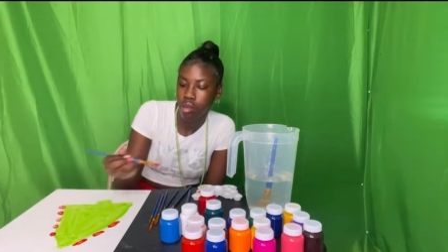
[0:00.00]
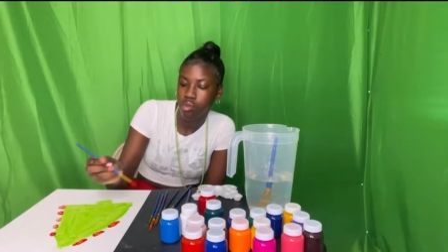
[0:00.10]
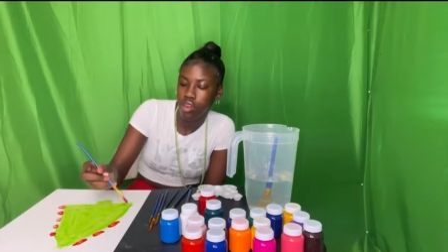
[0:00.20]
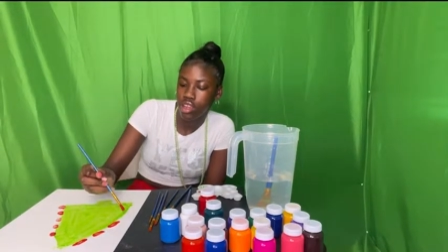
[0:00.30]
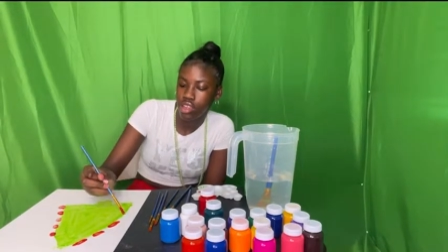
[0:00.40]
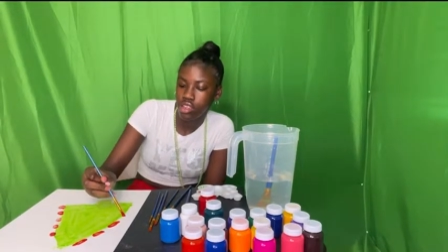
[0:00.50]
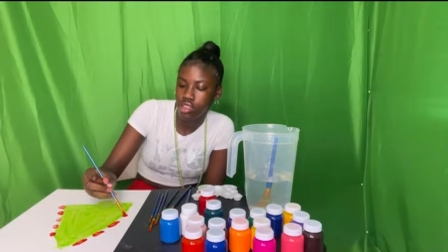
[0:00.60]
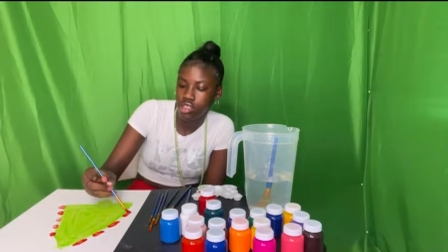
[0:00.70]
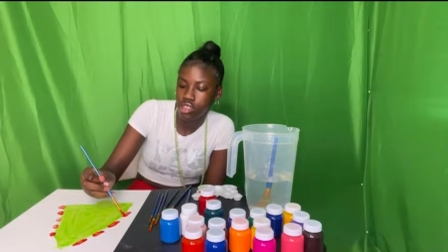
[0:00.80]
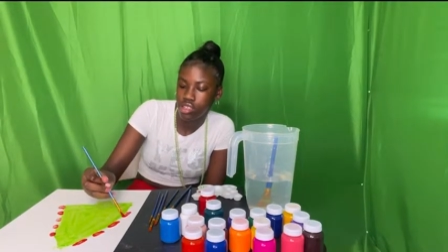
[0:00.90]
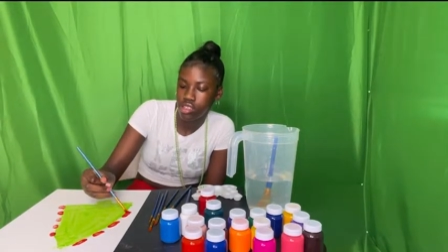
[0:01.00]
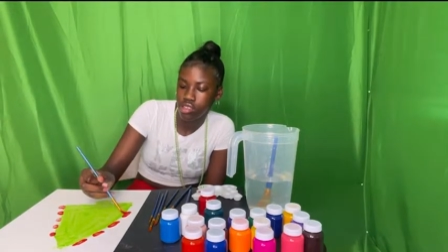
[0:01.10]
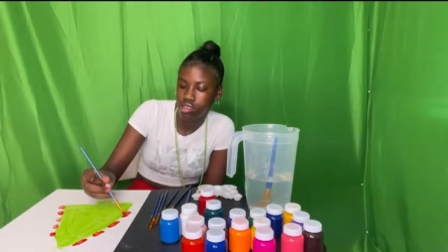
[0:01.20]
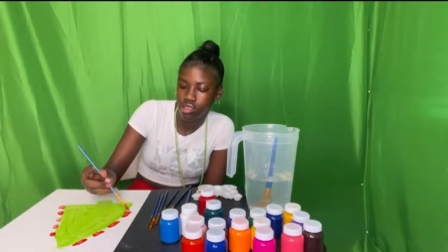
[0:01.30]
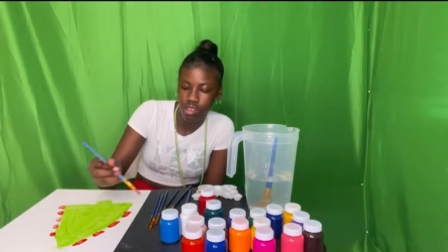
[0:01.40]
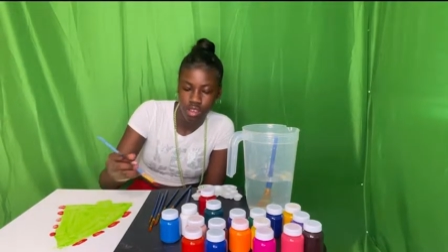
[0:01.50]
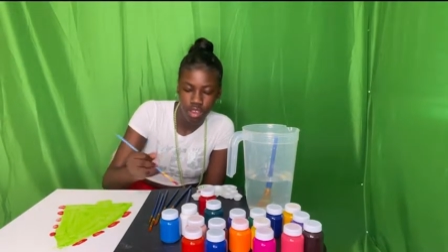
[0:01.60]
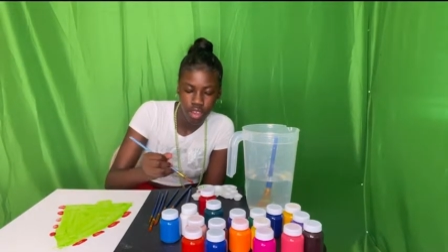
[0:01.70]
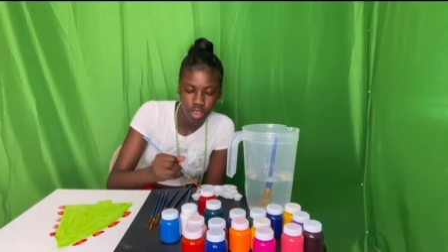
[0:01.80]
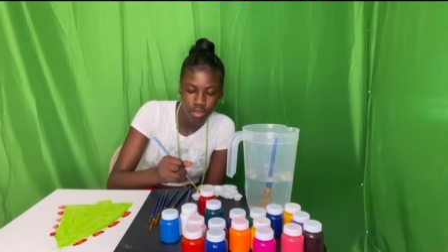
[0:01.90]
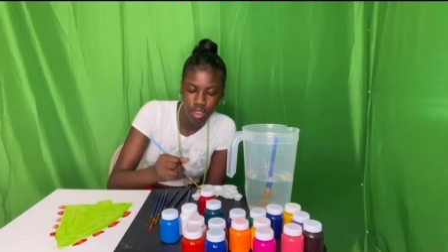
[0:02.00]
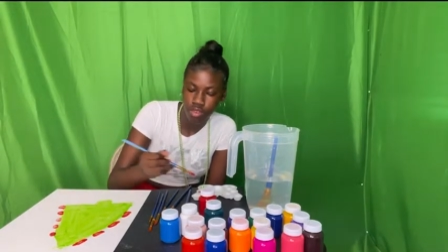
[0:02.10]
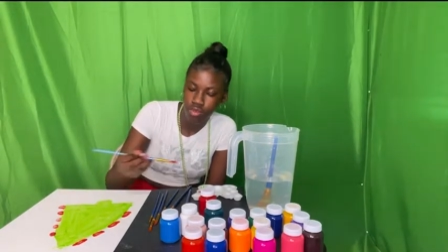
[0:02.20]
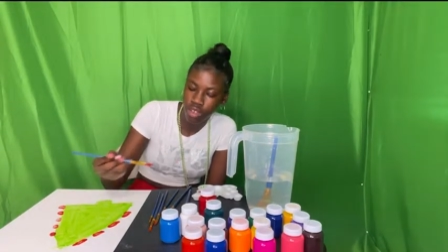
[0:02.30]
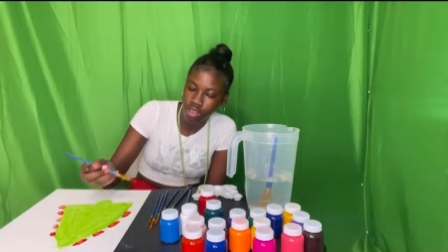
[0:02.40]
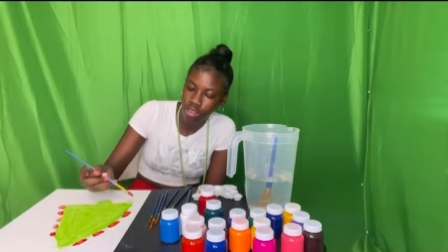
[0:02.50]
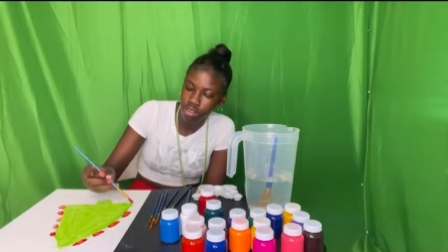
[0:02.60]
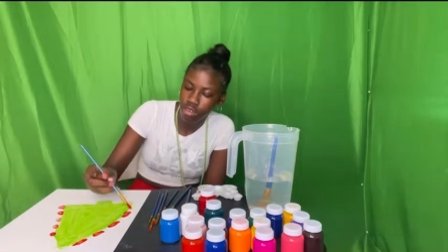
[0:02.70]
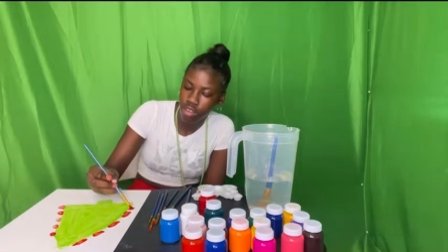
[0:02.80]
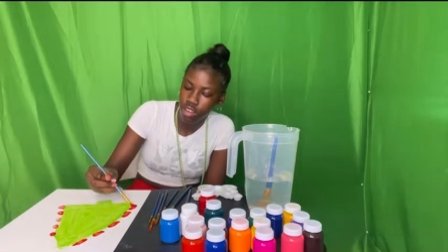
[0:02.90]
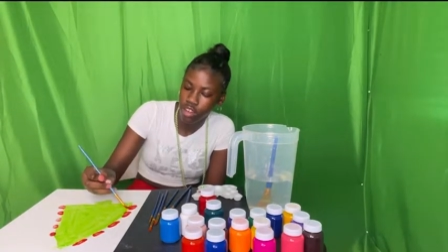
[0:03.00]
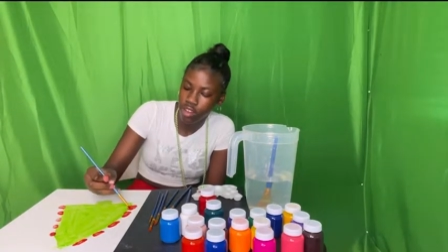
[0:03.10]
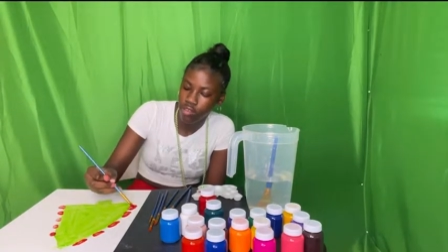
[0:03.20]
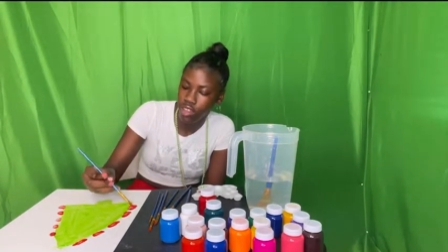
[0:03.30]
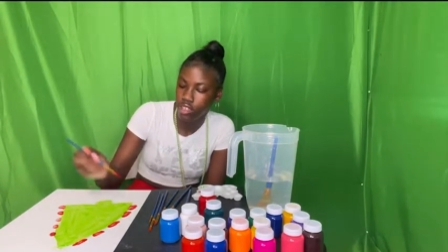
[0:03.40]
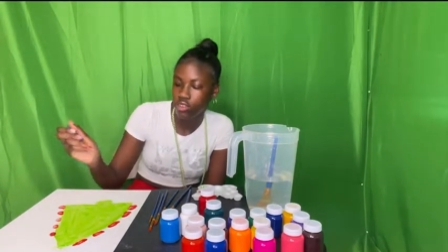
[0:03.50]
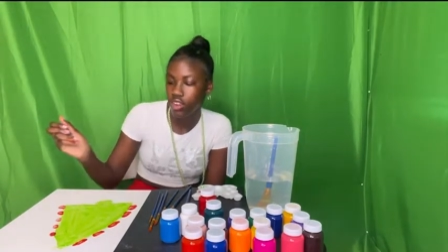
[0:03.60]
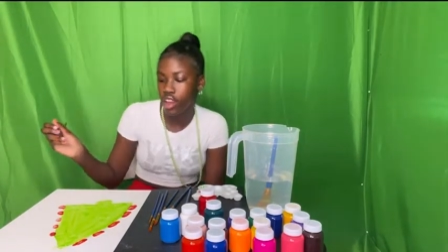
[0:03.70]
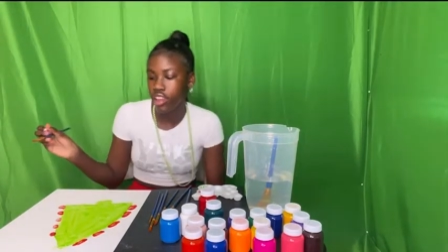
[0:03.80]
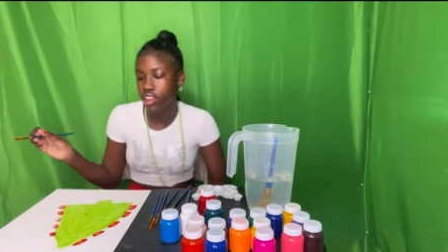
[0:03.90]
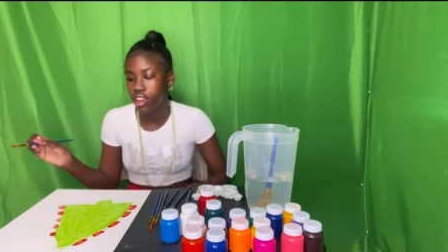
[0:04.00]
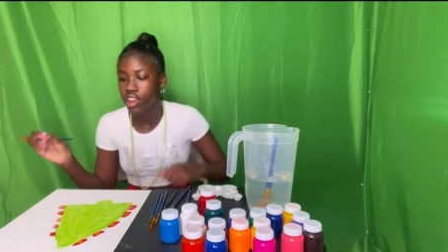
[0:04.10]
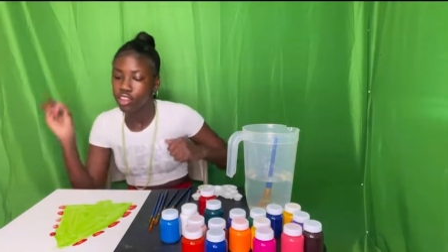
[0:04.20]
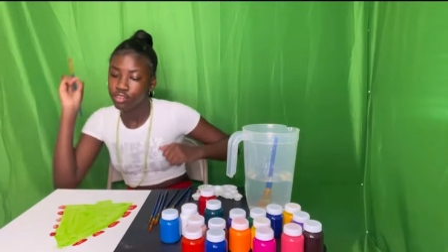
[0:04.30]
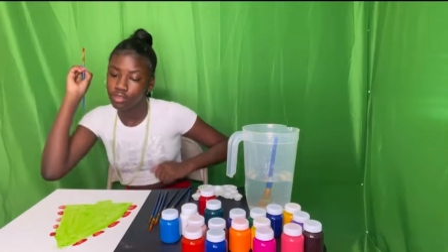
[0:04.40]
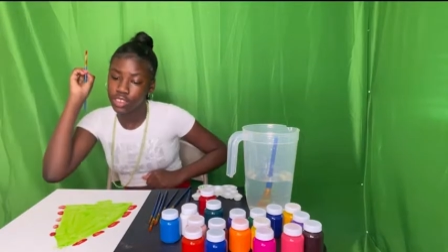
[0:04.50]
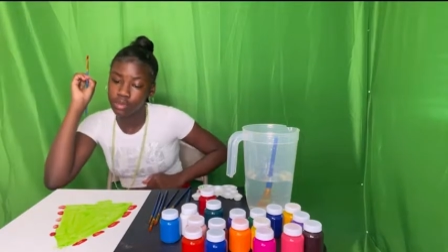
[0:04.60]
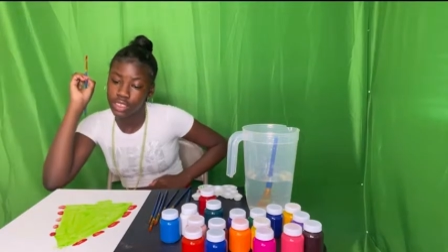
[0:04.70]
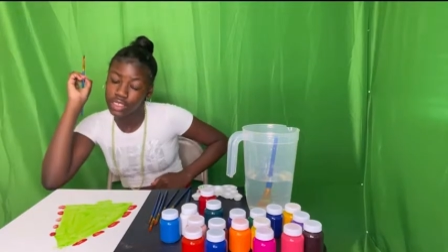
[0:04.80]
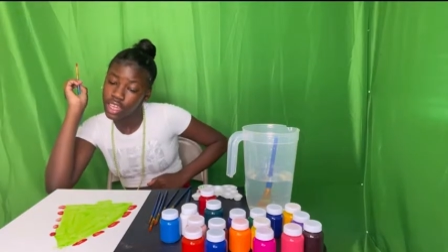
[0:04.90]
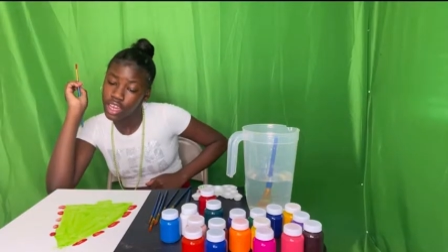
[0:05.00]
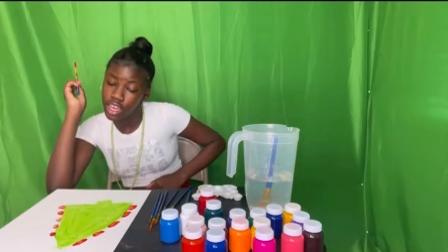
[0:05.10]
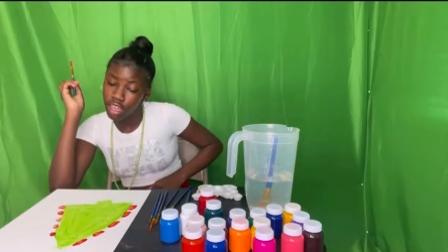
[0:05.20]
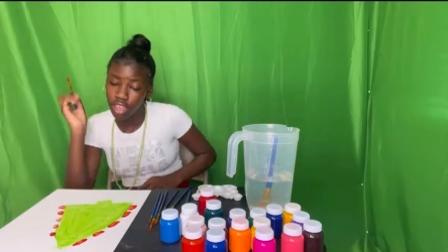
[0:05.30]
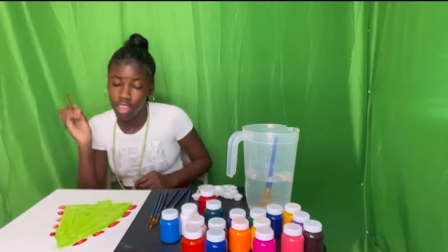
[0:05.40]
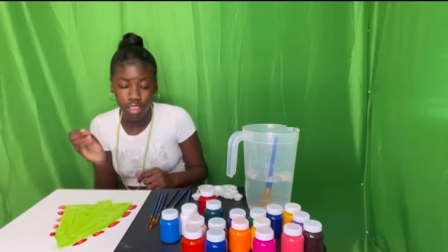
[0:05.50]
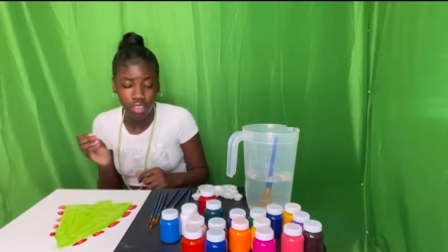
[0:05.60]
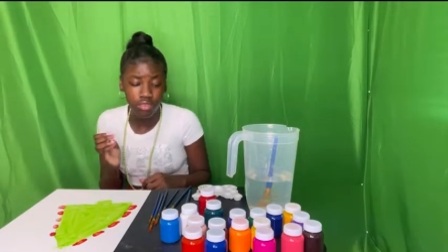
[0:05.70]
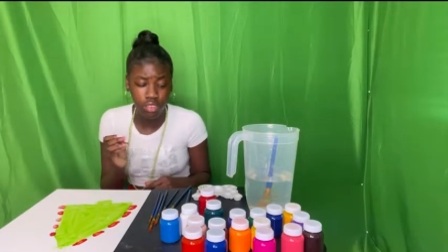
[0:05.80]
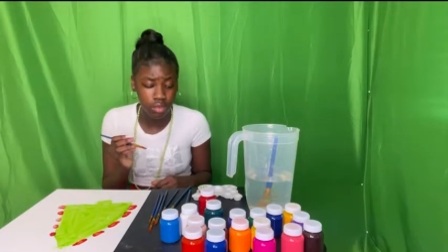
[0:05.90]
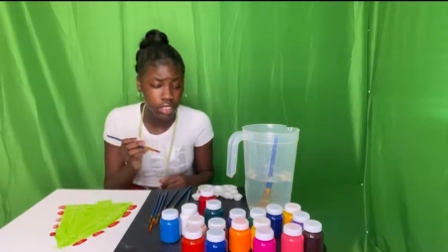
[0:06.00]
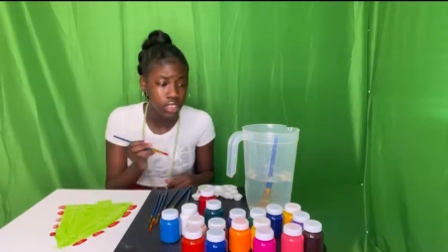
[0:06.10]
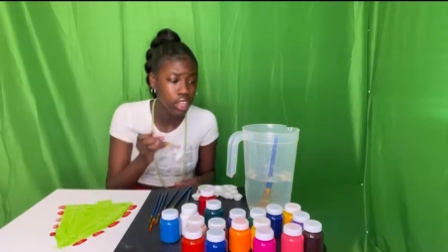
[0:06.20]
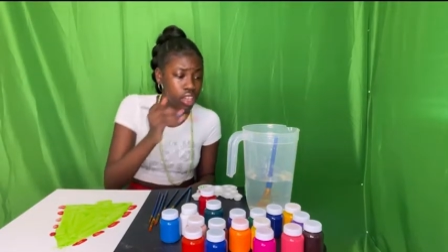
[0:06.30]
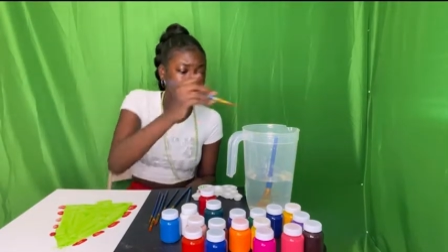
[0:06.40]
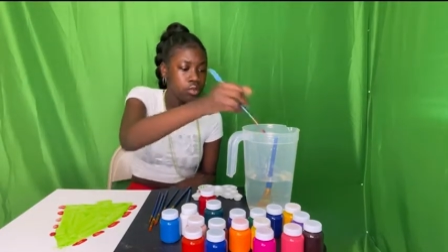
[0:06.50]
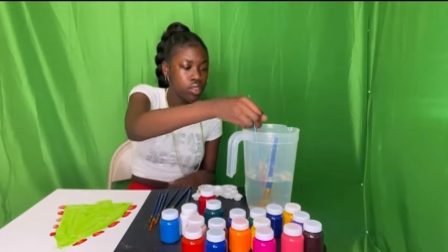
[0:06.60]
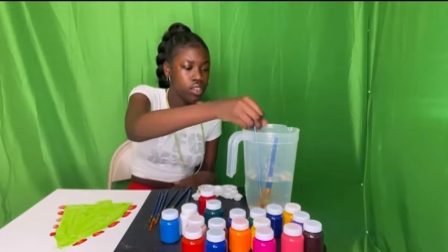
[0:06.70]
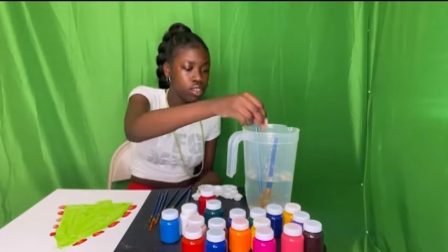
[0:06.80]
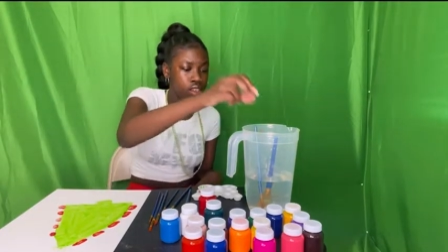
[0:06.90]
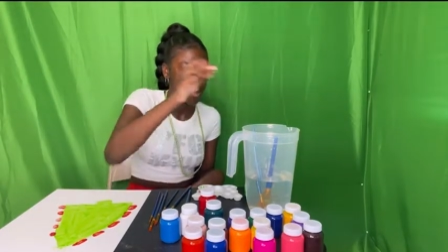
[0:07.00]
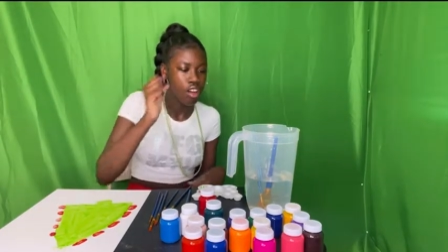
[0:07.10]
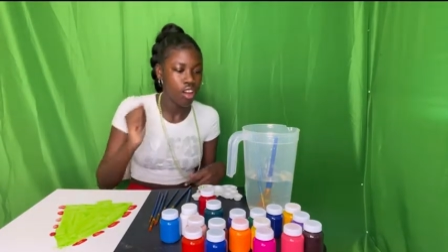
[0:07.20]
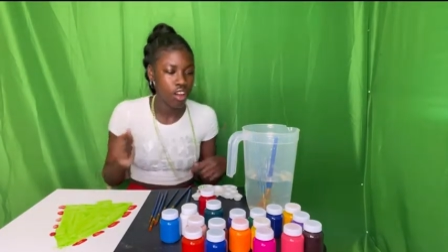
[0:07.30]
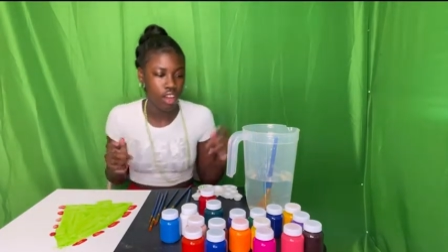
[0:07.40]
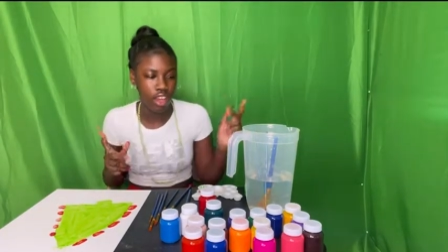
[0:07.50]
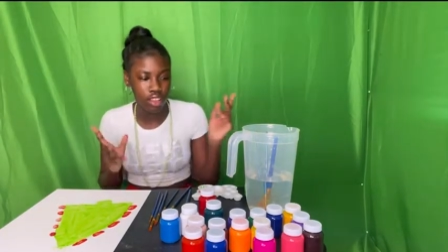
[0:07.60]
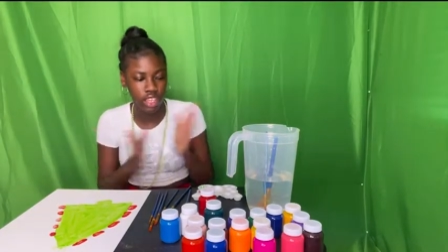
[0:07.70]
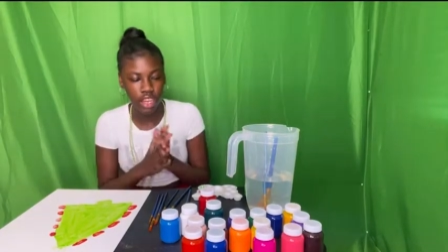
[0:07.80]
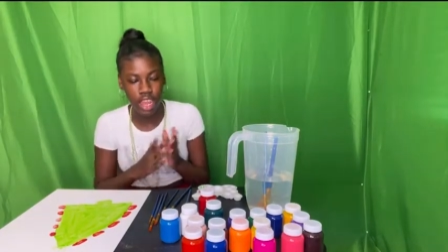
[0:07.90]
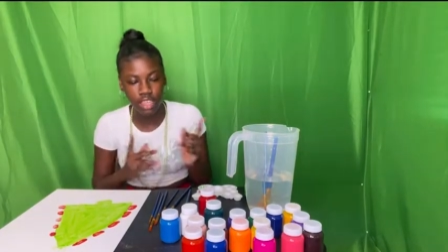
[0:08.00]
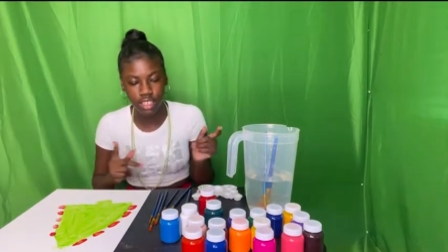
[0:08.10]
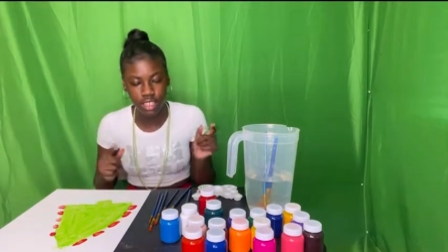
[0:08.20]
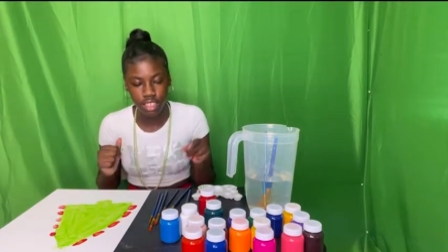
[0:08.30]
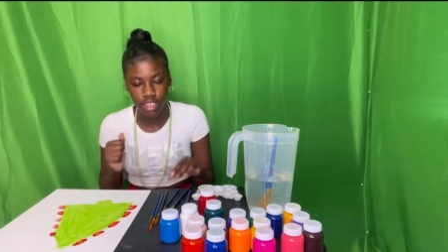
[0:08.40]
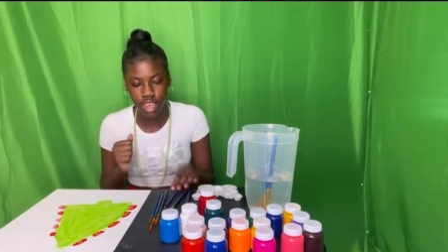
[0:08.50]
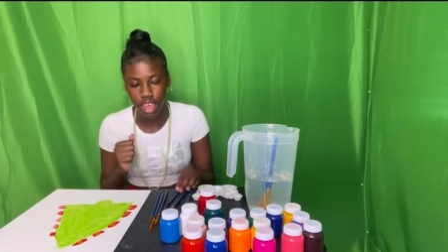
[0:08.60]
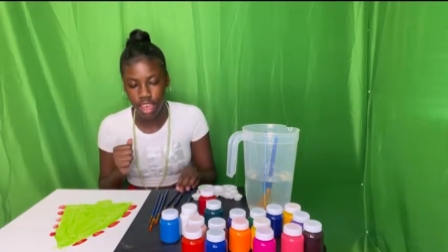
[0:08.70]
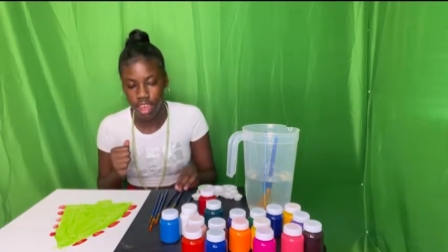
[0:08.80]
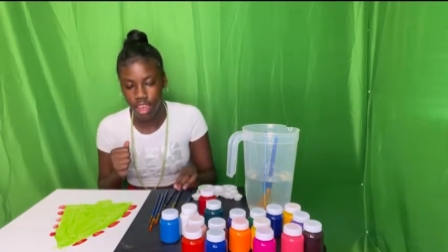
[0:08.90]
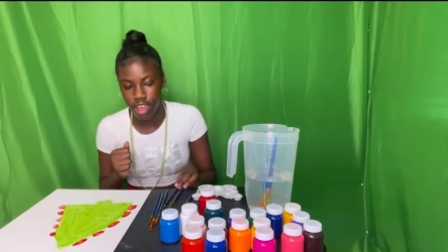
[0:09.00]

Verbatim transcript: branches? Everything's wrong, everything's right. Christmas time, Christmas time. All right, I'll let that sink, and